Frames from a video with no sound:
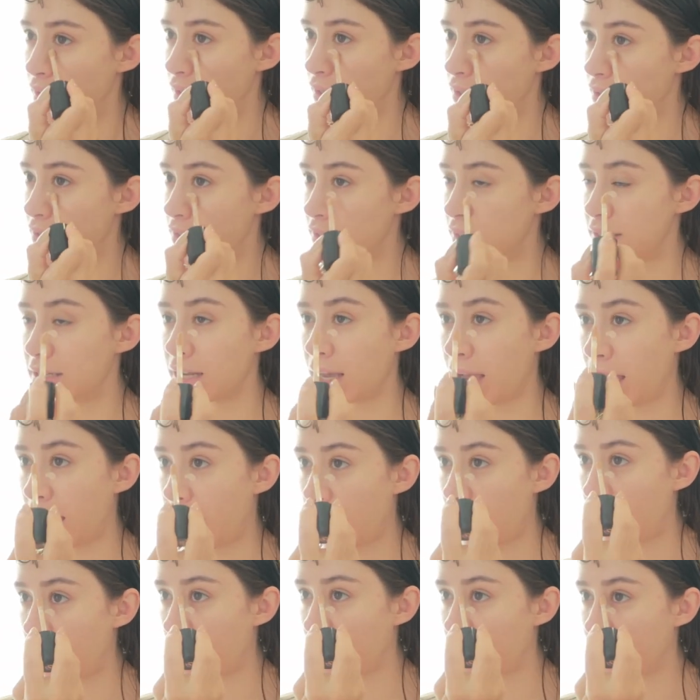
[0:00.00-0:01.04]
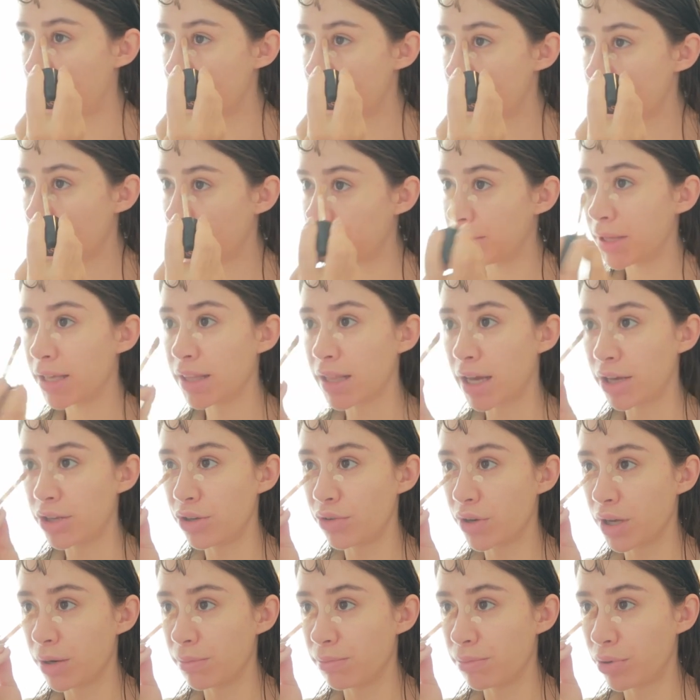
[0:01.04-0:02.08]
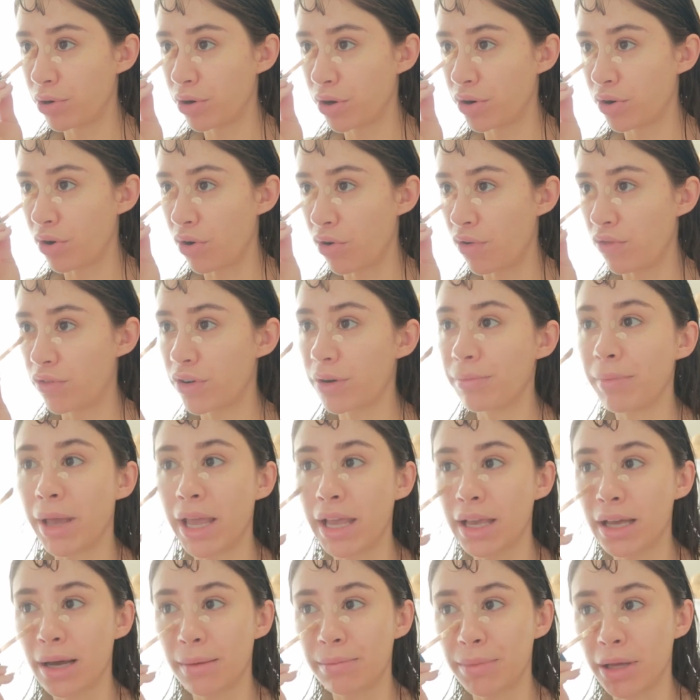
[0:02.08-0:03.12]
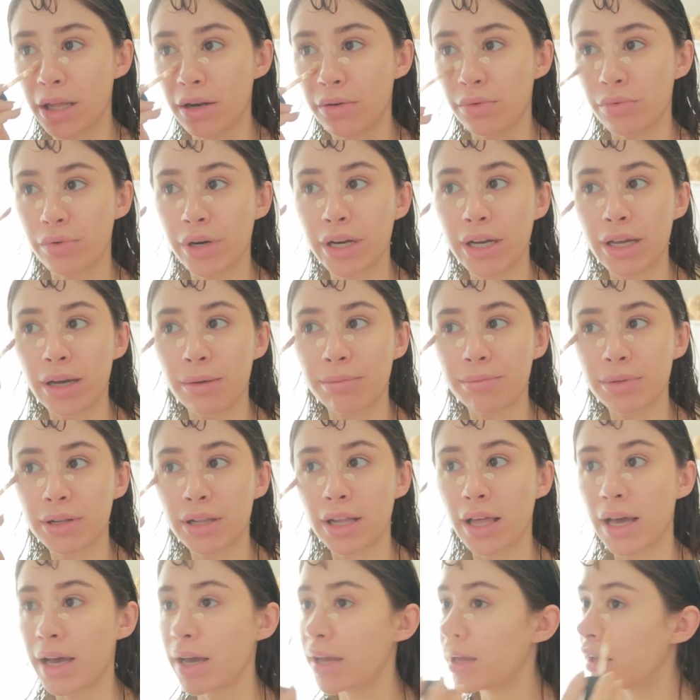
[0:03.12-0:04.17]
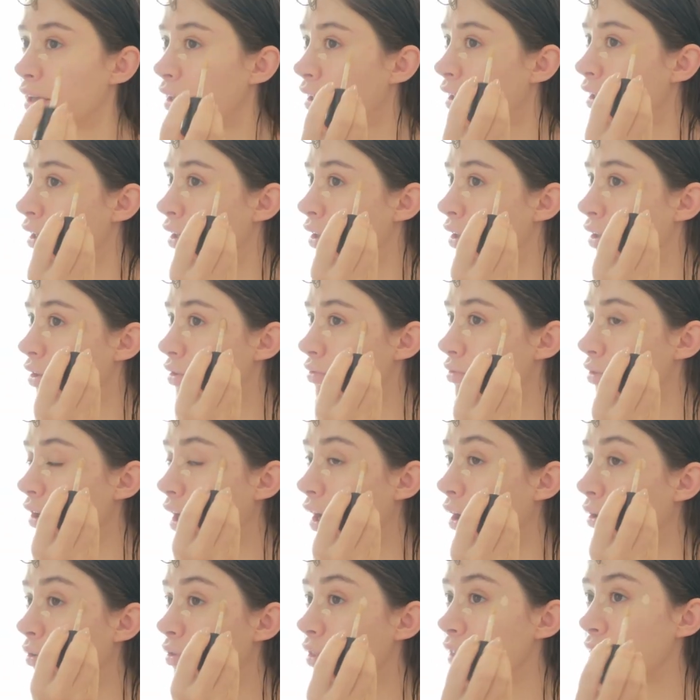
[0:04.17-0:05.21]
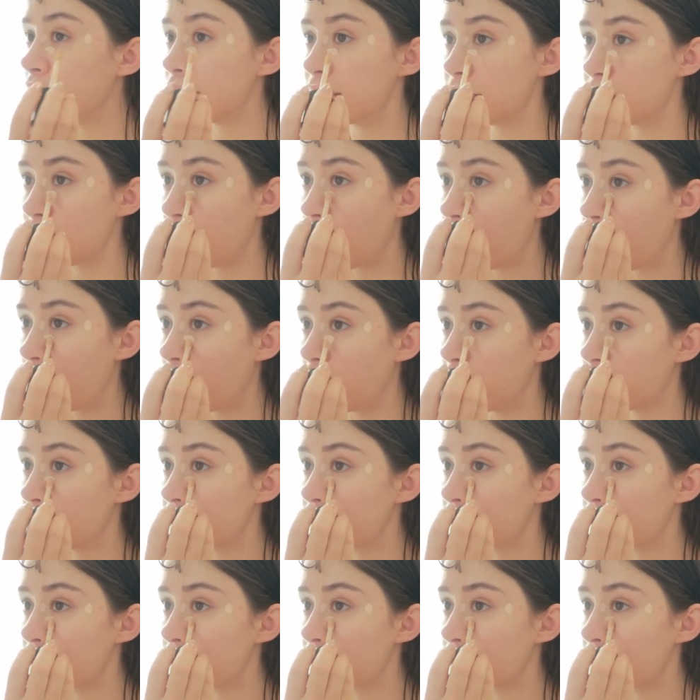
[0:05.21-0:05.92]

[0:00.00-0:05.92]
is to have something that you can put over makeup and reapply throughout the day.